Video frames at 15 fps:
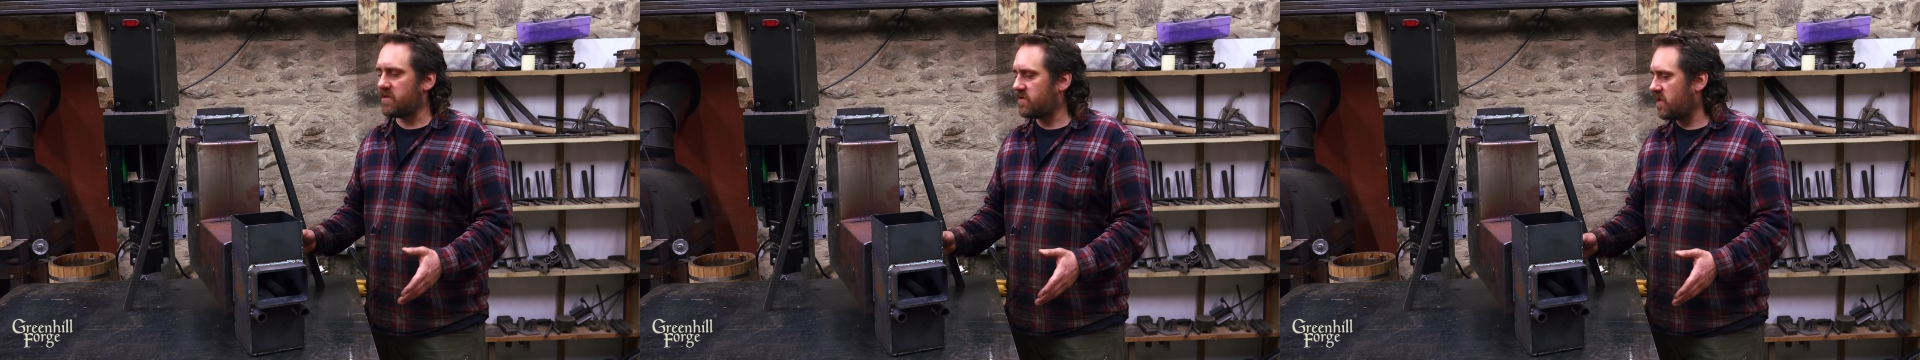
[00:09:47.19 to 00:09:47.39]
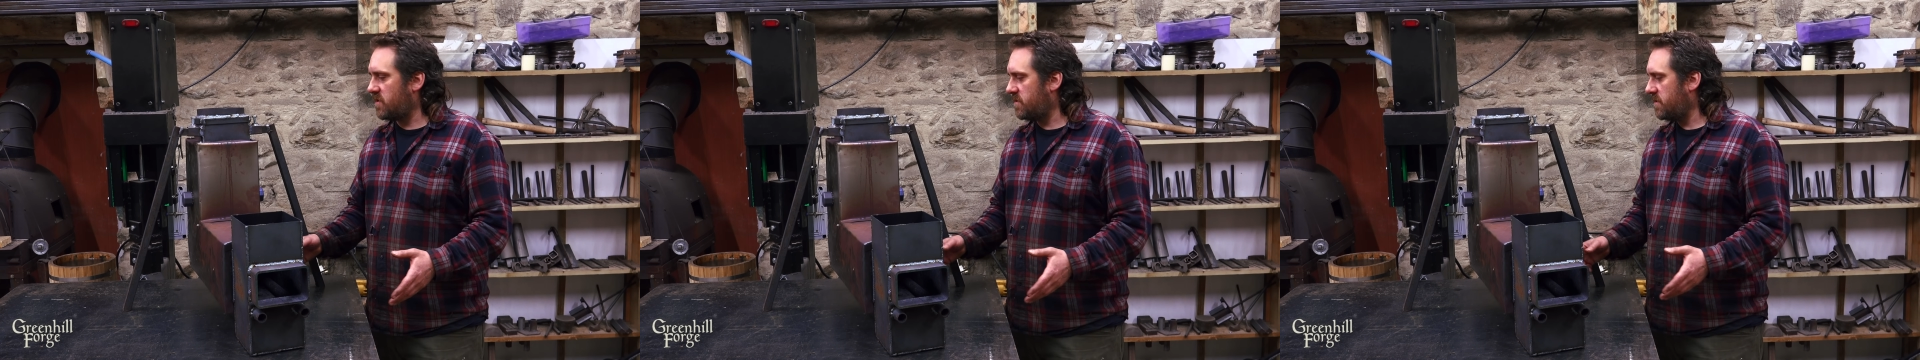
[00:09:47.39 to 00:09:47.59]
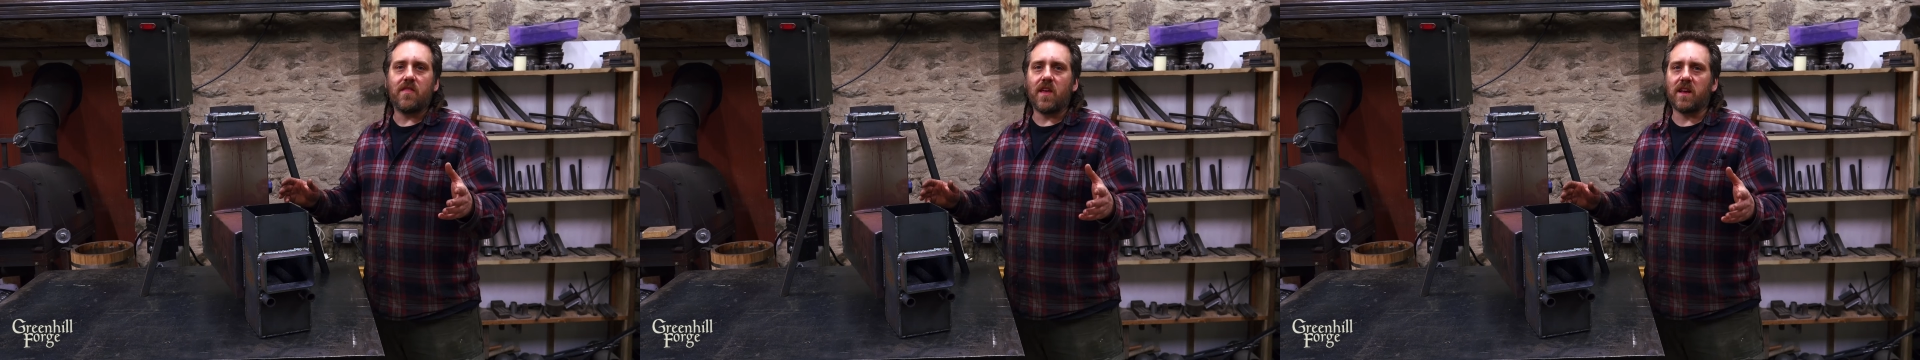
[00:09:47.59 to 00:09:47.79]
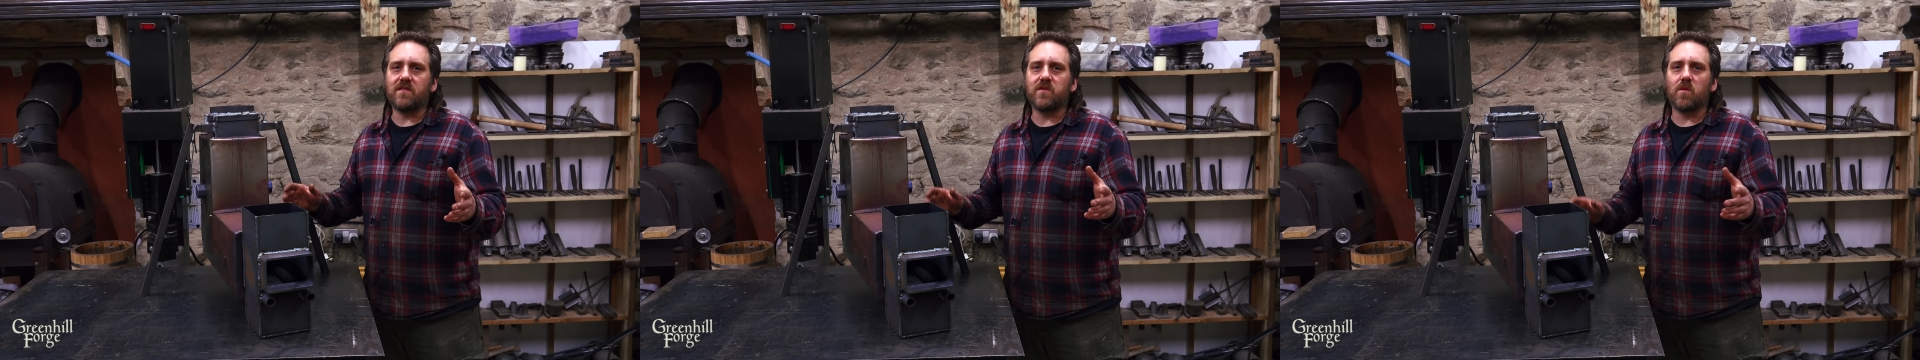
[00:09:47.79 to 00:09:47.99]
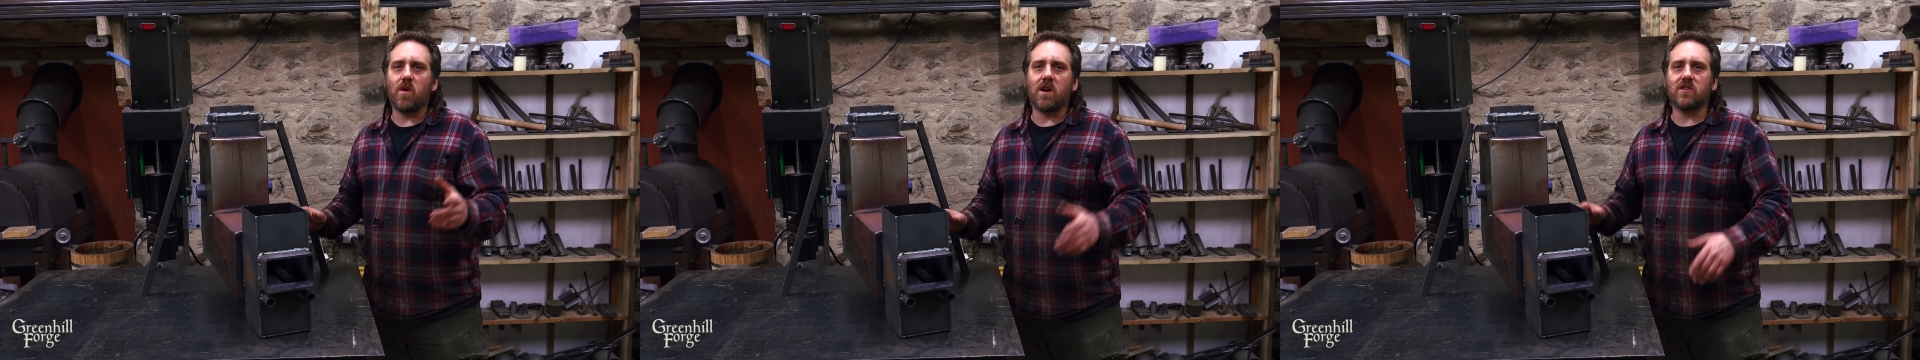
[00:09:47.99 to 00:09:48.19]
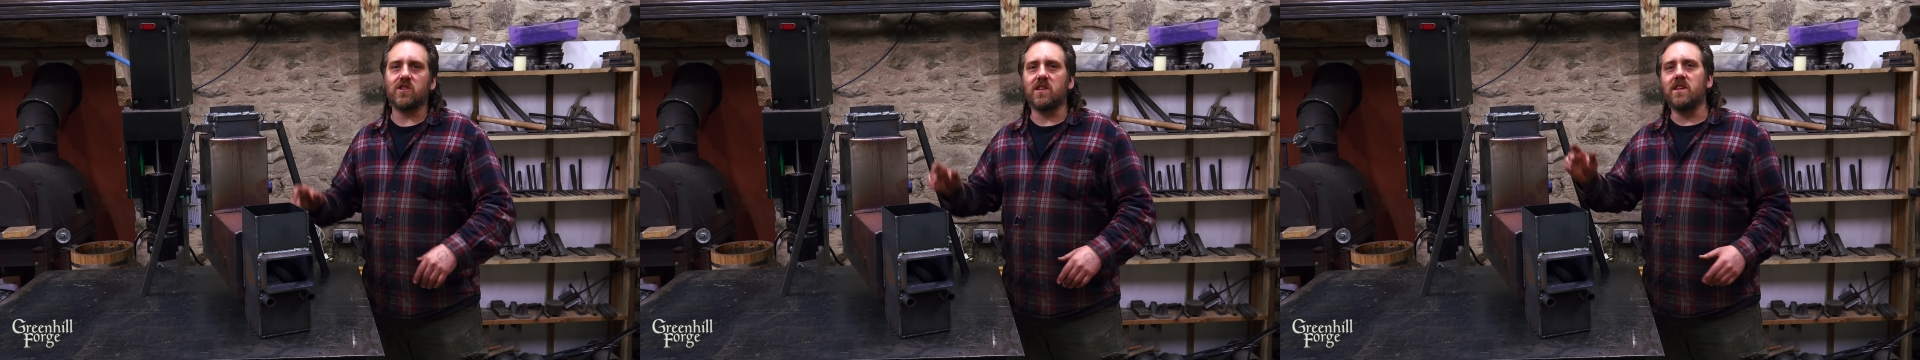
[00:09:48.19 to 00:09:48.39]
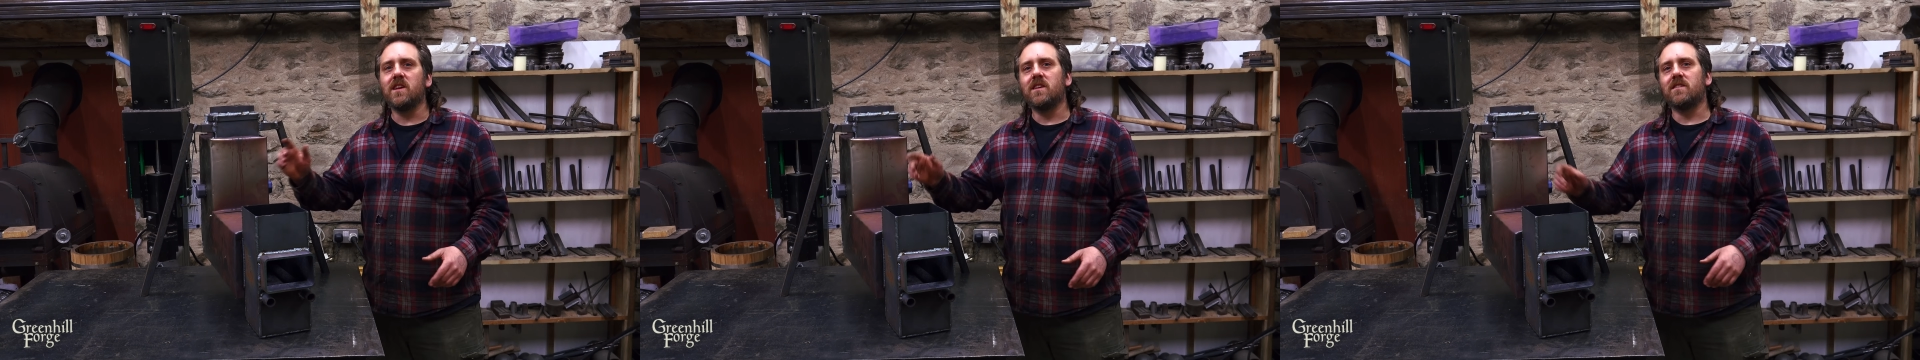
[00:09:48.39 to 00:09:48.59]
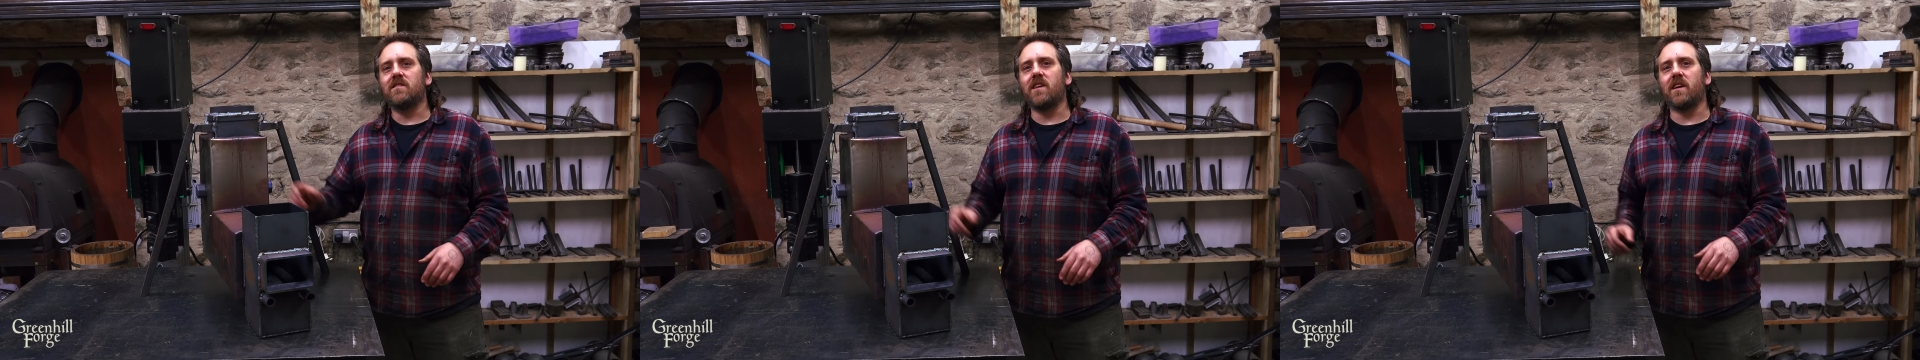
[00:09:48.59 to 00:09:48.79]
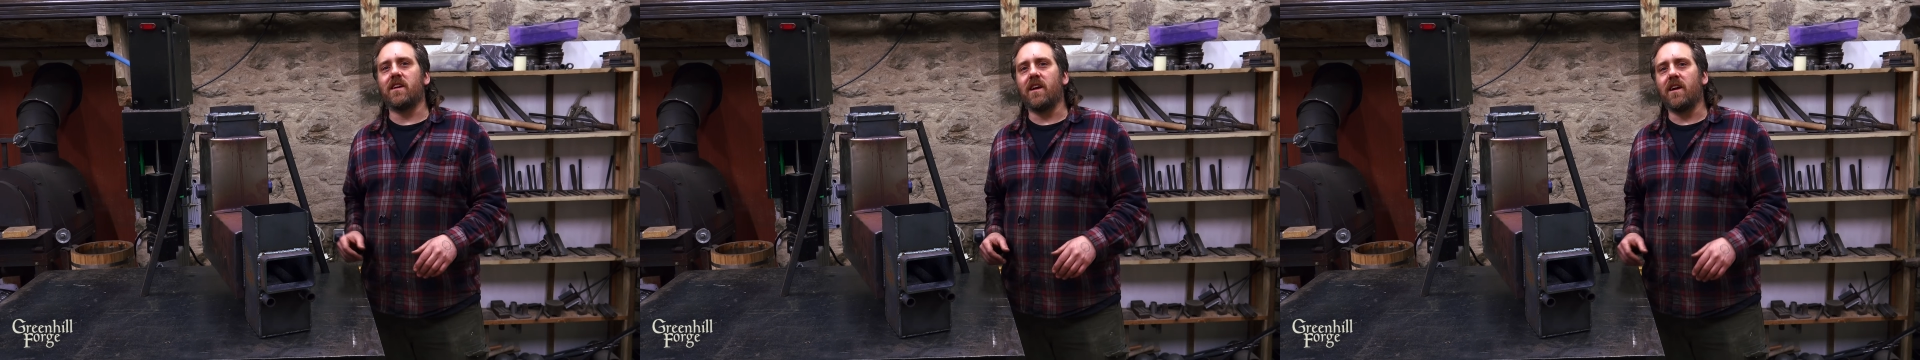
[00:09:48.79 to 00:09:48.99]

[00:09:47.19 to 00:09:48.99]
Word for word: soon. Thanks for watching. Take